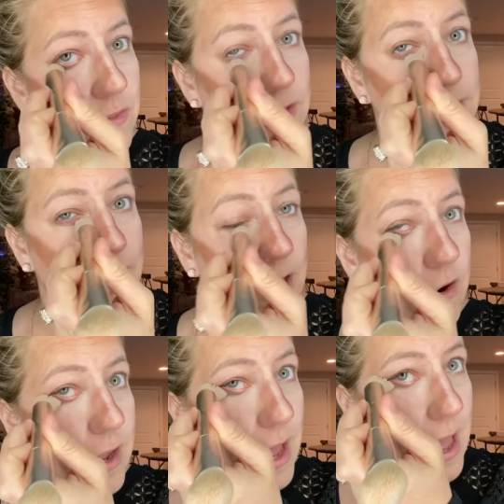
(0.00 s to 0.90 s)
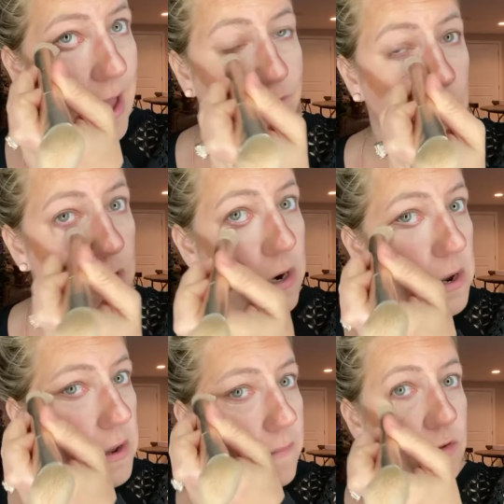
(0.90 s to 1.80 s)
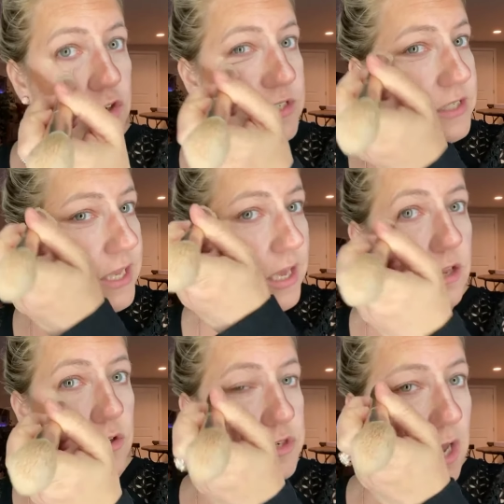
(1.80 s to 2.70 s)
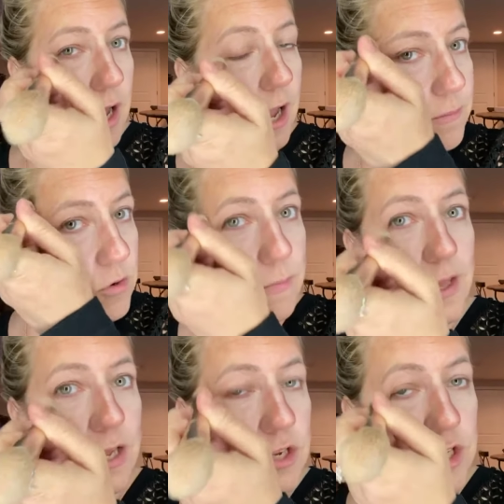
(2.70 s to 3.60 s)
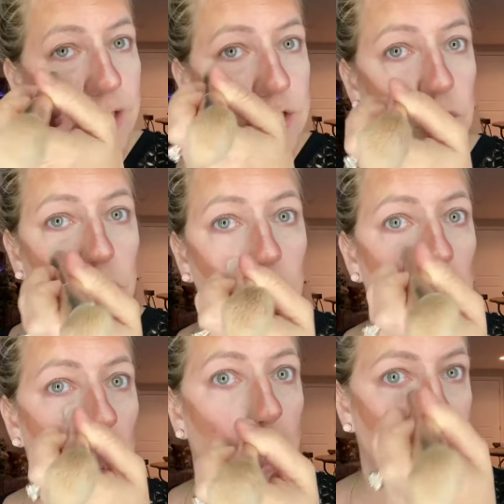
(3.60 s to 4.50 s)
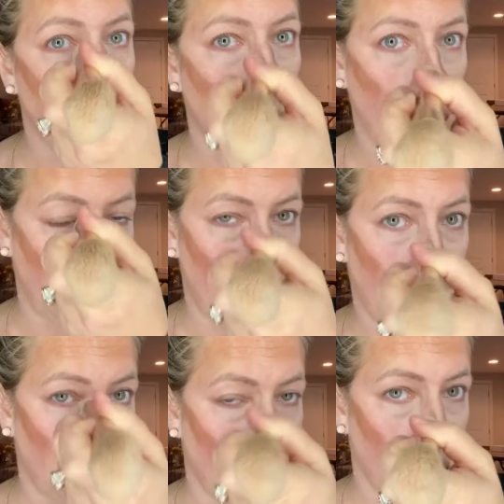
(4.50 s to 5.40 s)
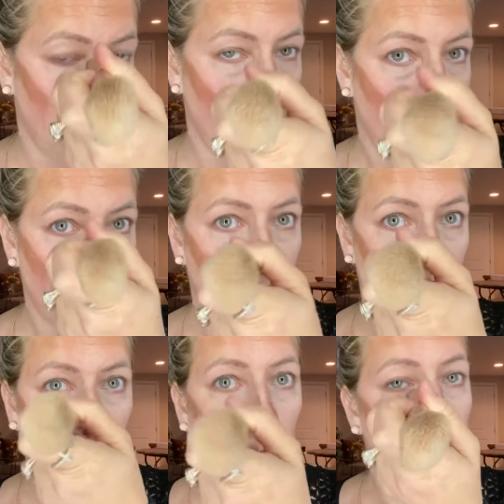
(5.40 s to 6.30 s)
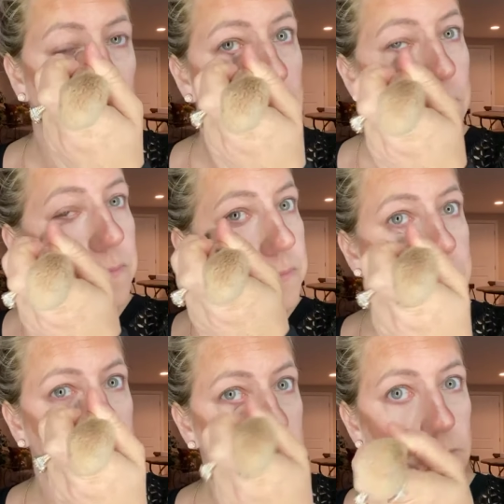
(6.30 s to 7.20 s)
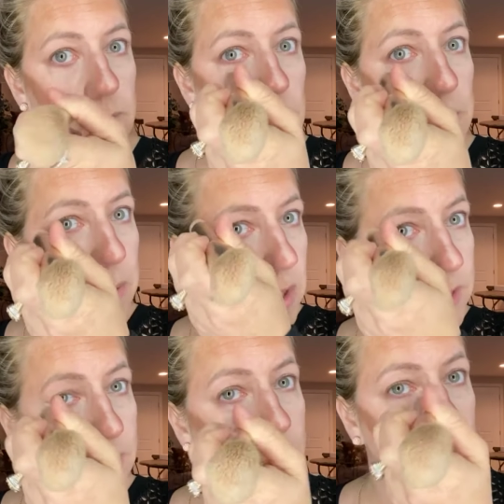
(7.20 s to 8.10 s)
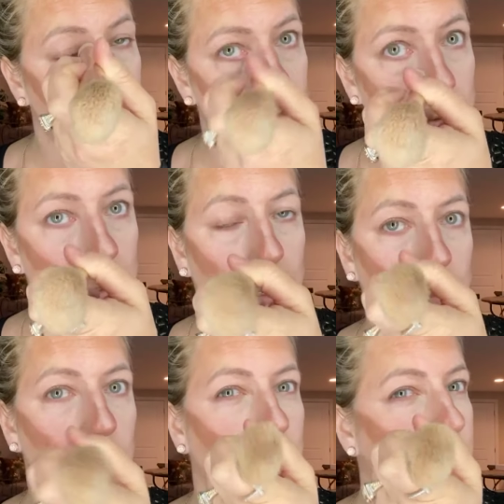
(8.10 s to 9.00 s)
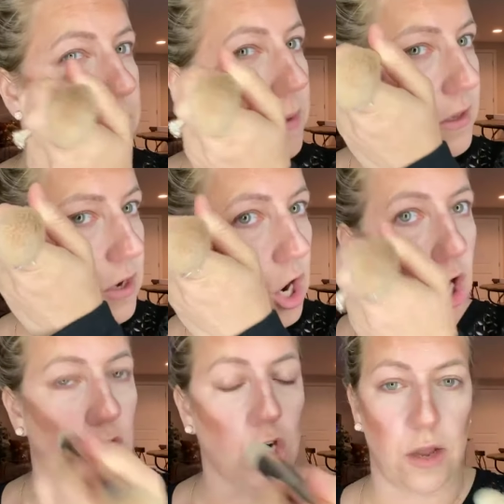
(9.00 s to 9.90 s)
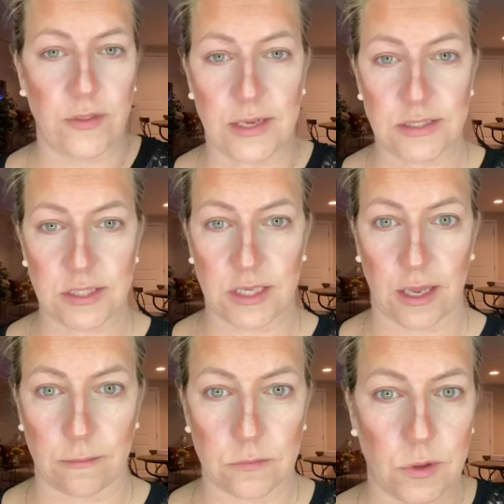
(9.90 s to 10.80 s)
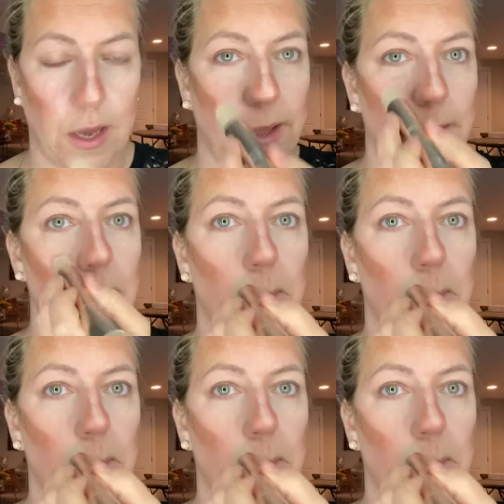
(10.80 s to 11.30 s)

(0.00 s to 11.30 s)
this area ever, you're just taking your time, you're being gentle, you're not pulling and, you know, pulling and like being hard on that skin, okay?